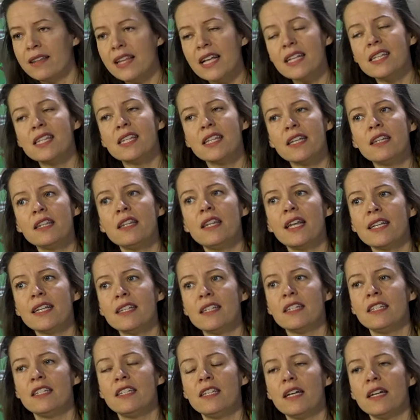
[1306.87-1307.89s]
that's the,
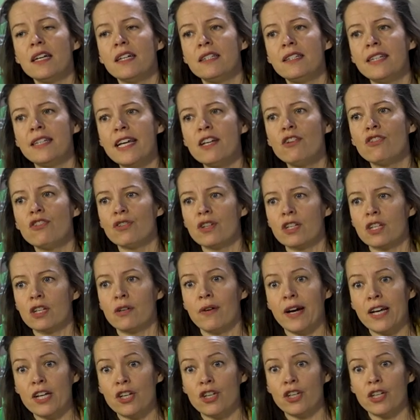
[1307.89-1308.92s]
that's a dangerous
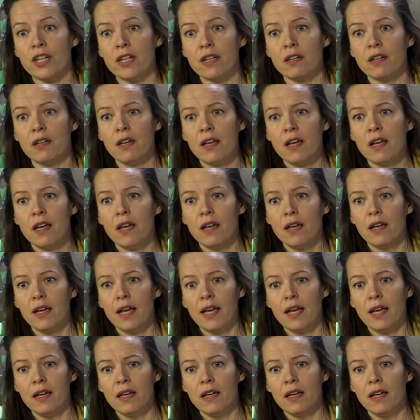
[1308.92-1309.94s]
question.
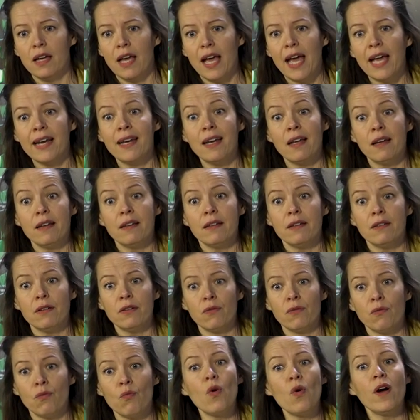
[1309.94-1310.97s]
And
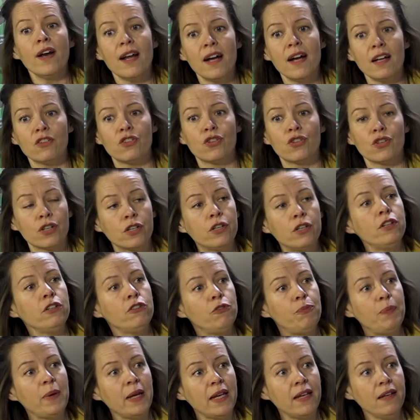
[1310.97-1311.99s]
one answer
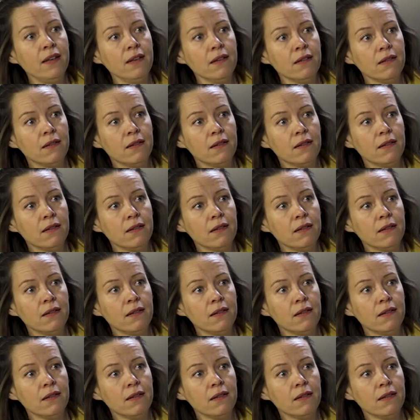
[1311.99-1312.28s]
could be